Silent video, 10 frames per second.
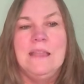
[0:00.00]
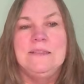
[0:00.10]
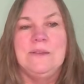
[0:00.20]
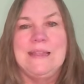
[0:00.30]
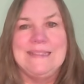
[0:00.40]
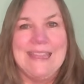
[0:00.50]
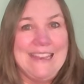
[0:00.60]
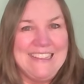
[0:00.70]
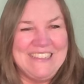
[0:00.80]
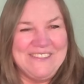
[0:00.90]
So let's get
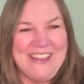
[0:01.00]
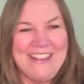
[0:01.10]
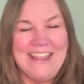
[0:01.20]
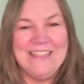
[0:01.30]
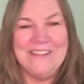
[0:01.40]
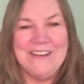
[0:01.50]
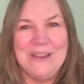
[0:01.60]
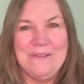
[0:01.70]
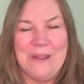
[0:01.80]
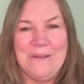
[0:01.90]
into it and learn
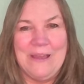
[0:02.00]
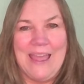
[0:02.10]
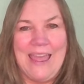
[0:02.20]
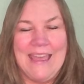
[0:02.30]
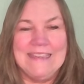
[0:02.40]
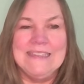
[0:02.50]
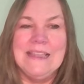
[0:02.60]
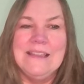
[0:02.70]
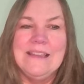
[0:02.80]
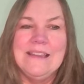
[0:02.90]
and grow as
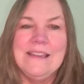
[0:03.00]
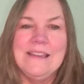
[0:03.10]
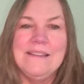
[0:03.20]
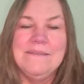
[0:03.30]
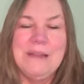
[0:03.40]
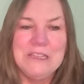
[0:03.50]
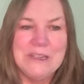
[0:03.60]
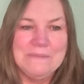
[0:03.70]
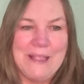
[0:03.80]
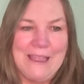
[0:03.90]

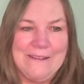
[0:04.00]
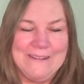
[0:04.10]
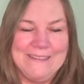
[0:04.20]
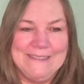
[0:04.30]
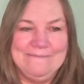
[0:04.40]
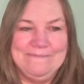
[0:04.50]
Mahjong players.